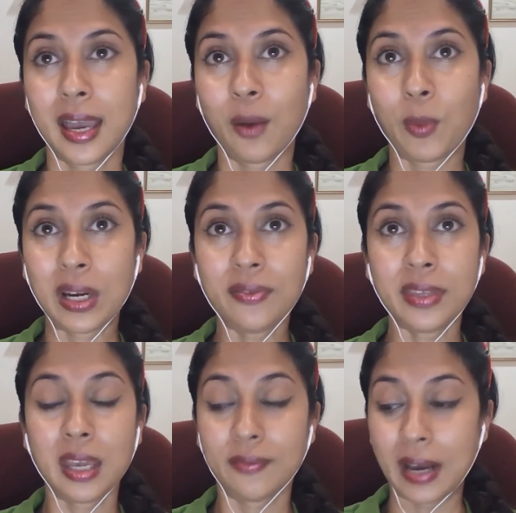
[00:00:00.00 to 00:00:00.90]
One of
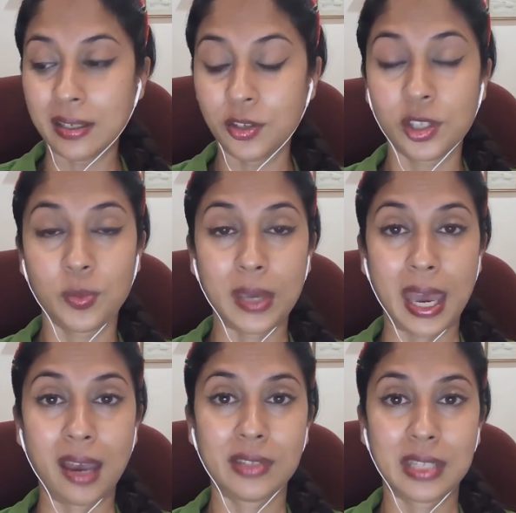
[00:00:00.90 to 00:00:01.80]
the advantages we
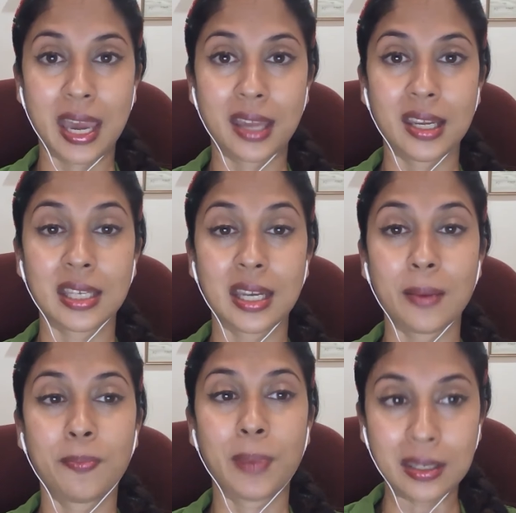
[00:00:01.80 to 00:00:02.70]
have, Dan, is an
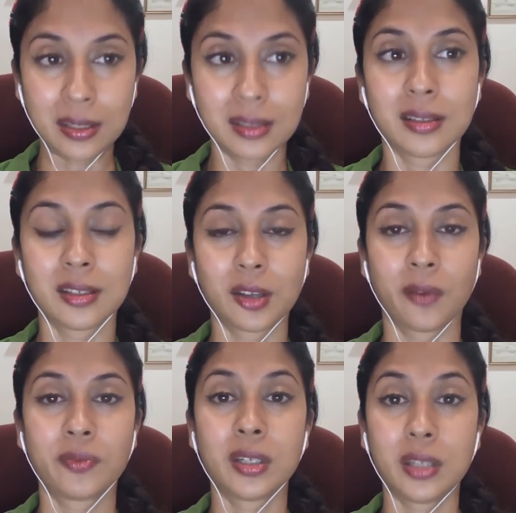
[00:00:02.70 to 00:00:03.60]
abundance
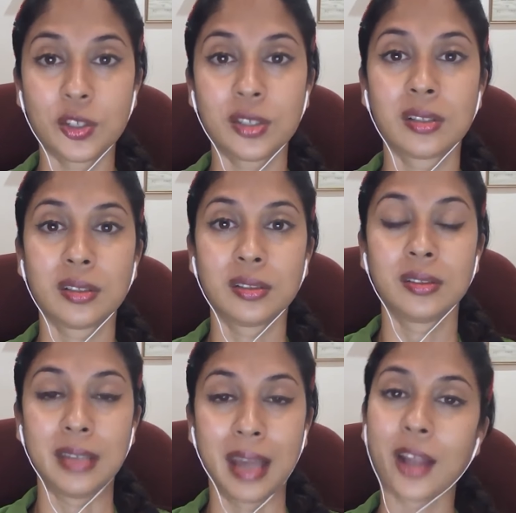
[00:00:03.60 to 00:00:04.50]
of
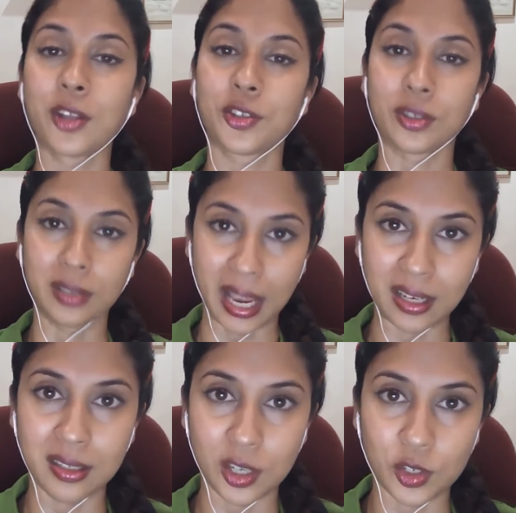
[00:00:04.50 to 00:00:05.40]
traditional, natural,
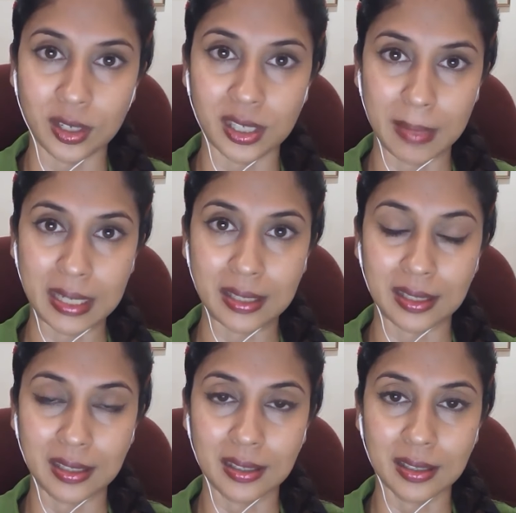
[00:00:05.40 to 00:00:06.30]
and indigenous
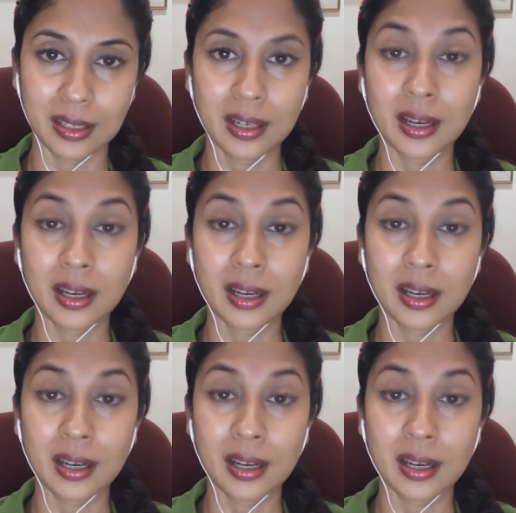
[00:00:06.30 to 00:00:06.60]
medicines,